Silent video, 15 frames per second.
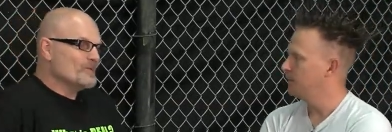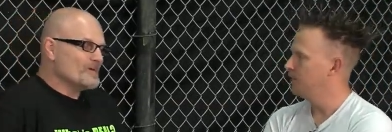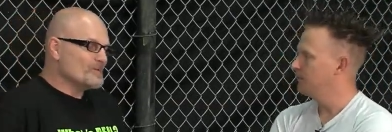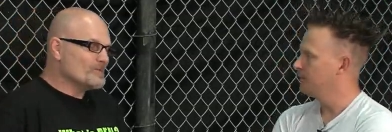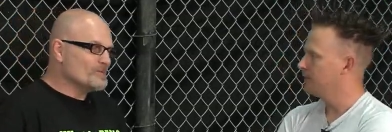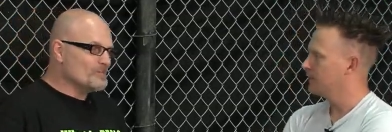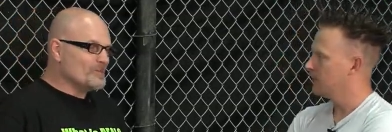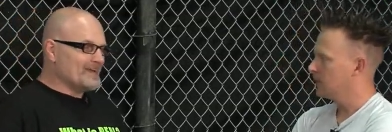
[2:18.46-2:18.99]

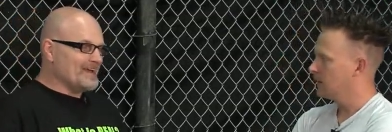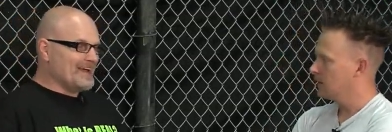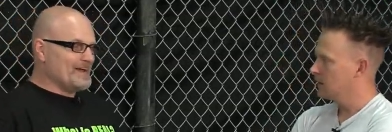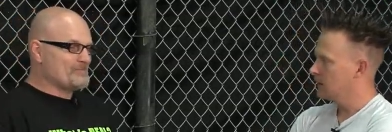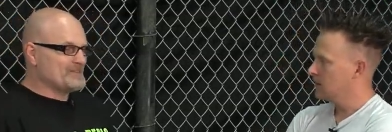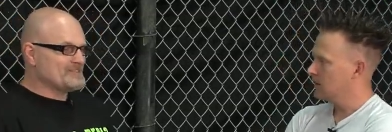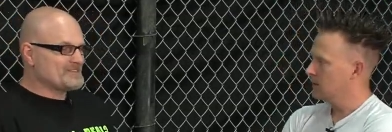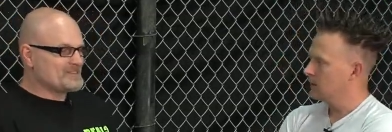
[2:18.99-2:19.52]
Speaker 1: Well, what
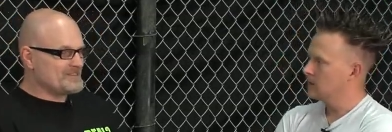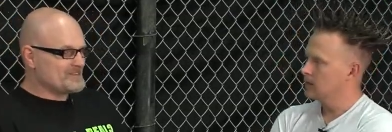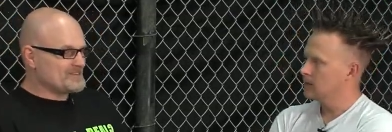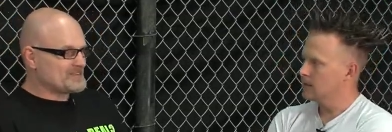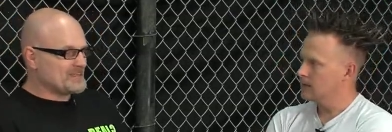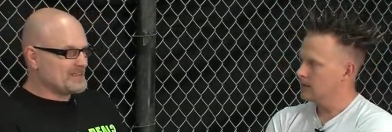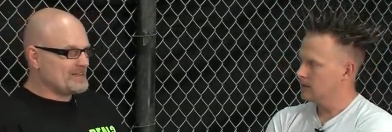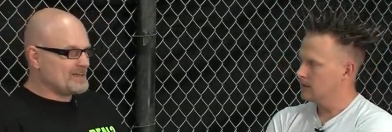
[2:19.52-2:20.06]
happens
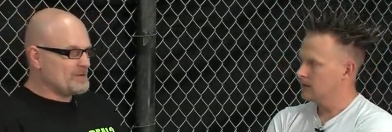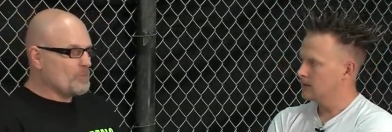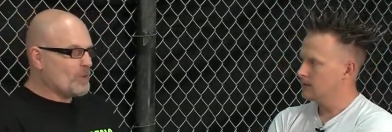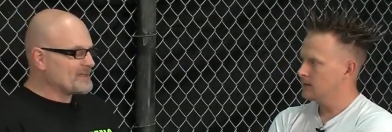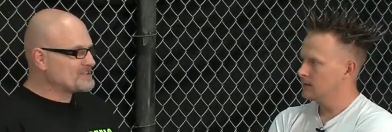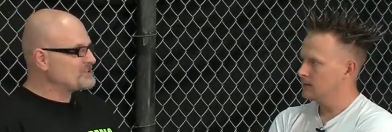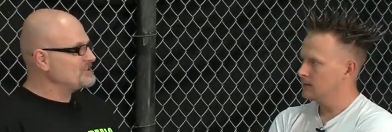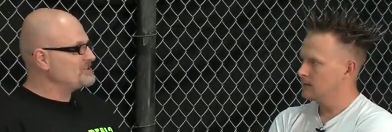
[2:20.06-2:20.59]
is I, am
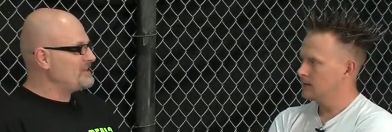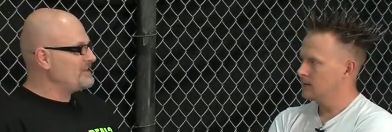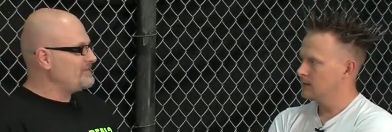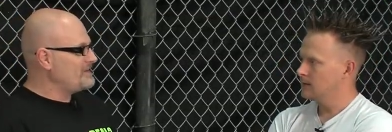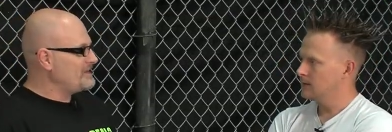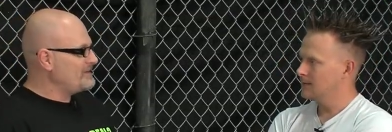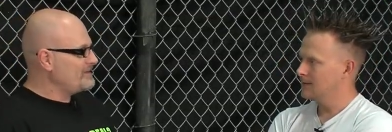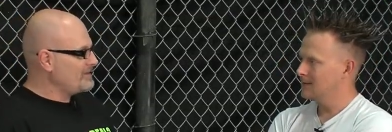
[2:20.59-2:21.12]
watching
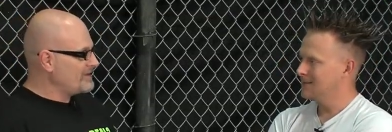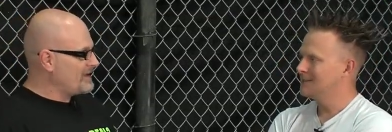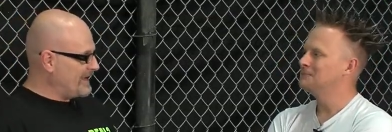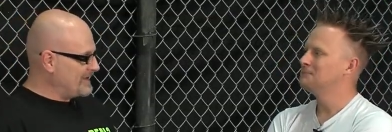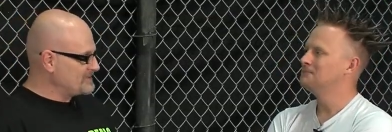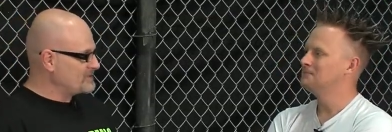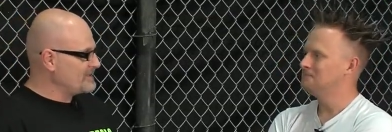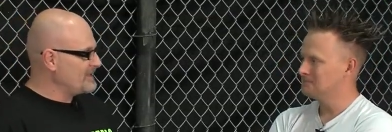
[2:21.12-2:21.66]
TV
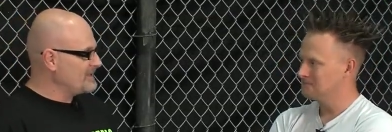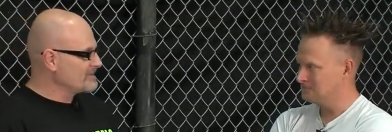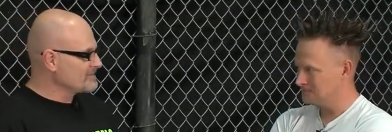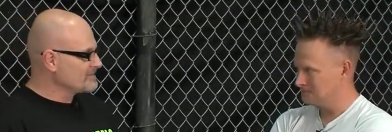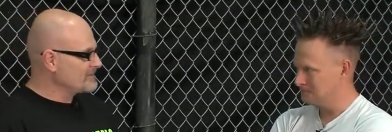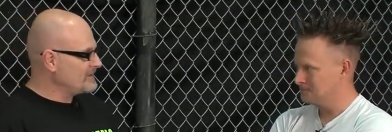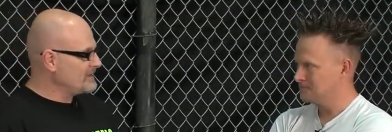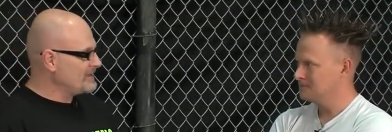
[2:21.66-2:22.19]
occasionally,
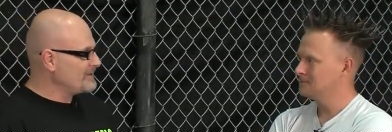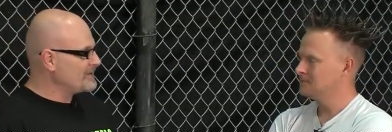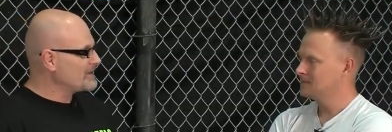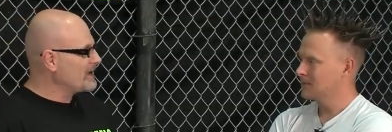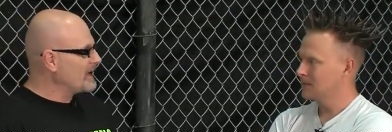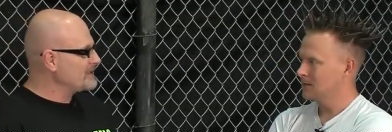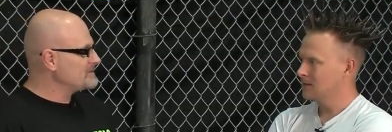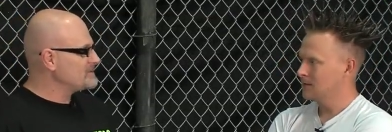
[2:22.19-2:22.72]

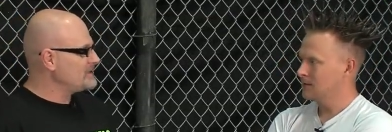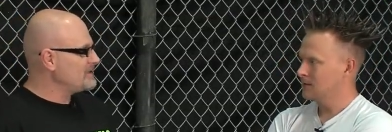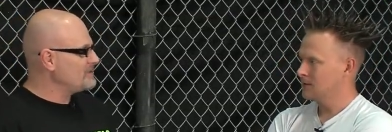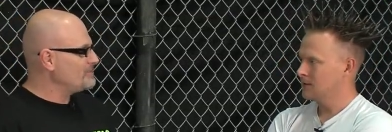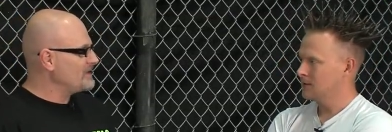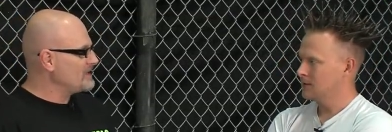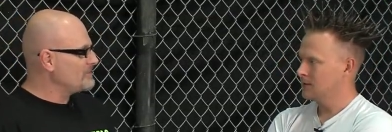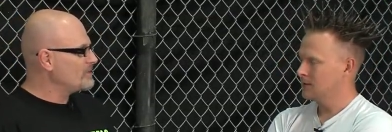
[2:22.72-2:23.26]
and I see
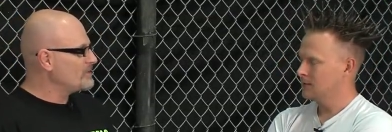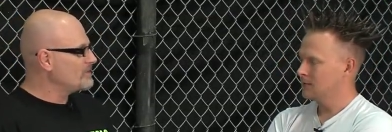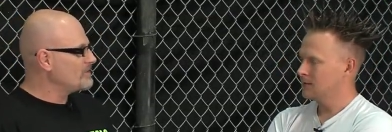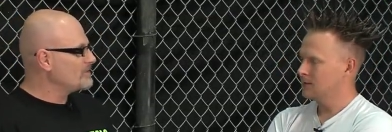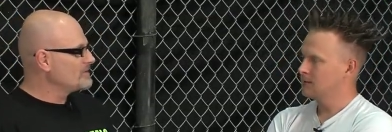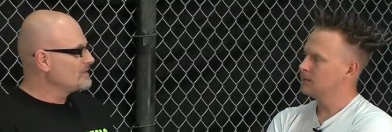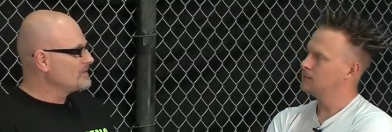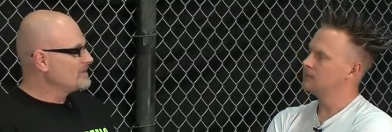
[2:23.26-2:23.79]

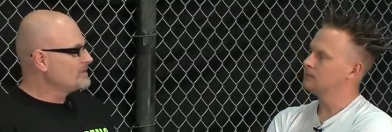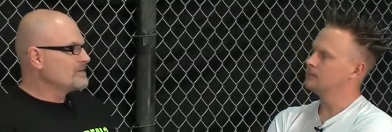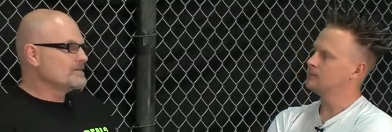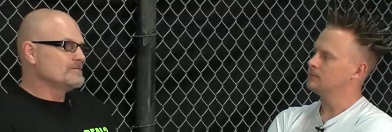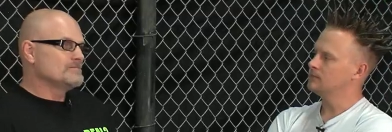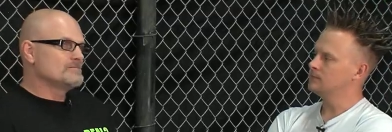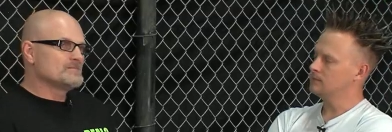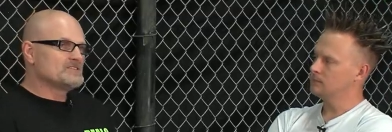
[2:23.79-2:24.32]
people
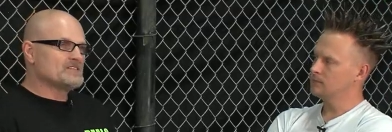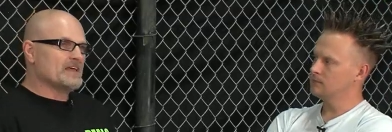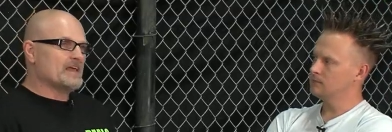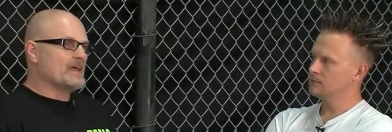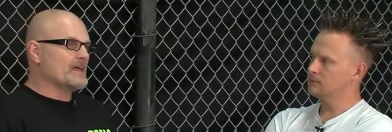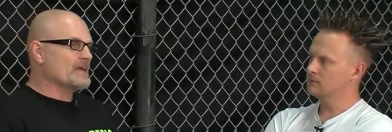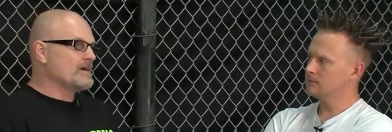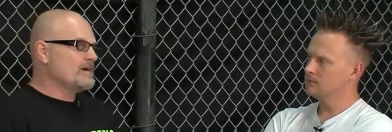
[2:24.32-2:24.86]

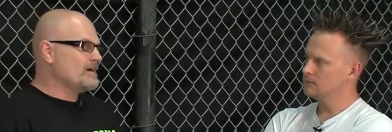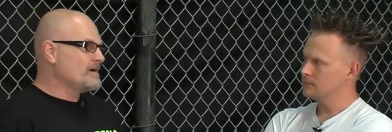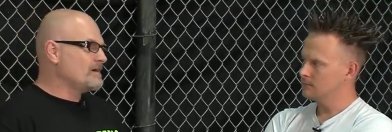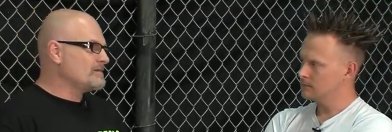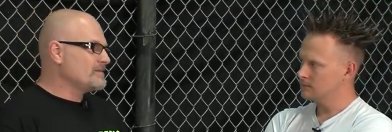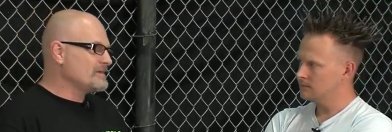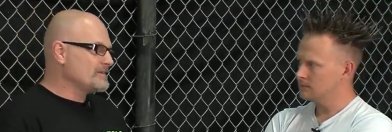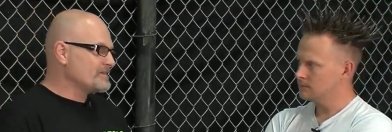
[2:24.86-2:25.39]
saying
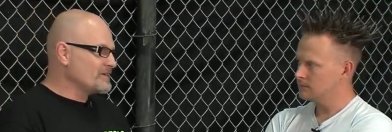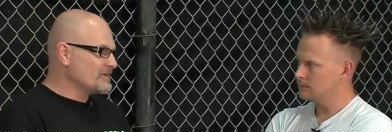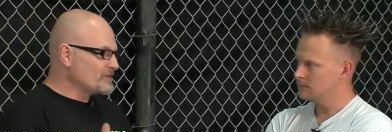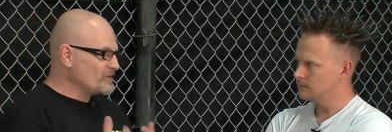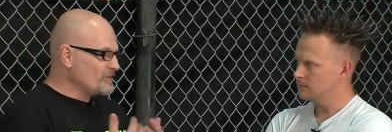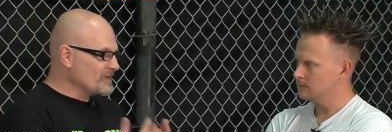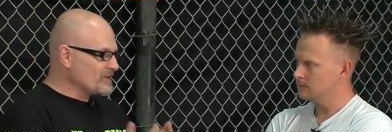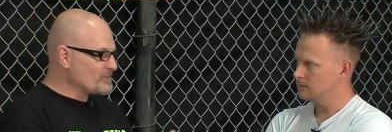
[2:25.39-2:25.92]
uh, that they're
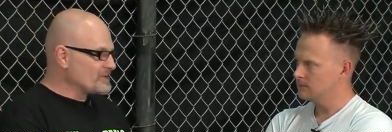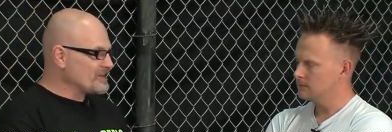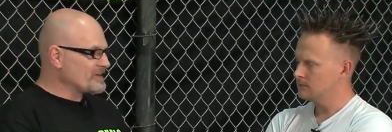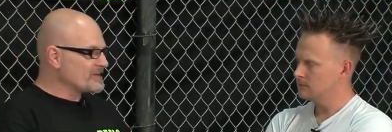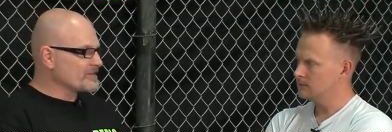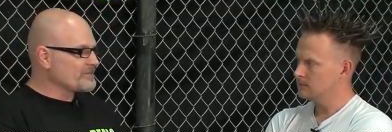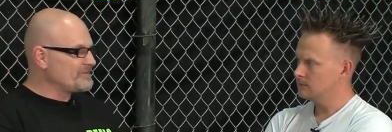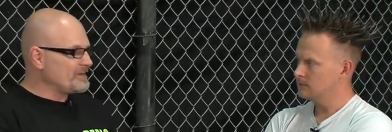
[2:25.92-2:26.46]
doing a
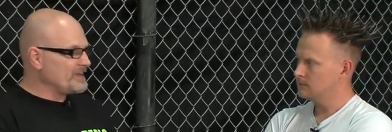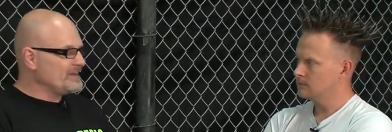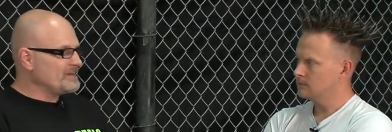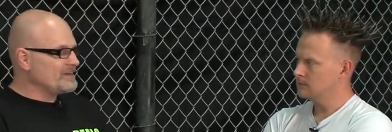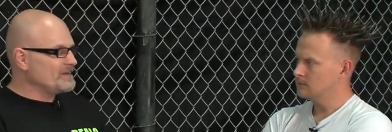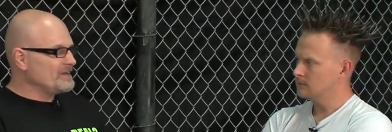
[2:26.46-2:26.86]
particular feat